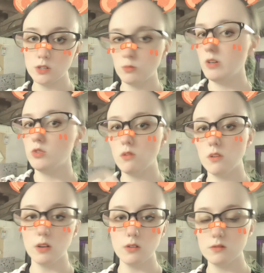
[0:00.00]

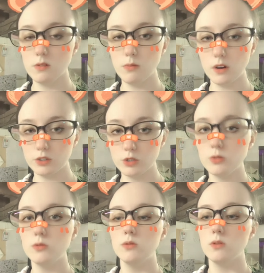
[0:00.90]
redrawing with the brush
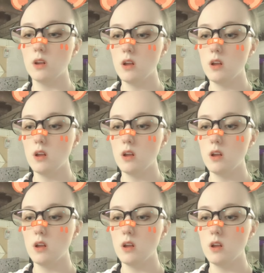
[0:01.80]
tool,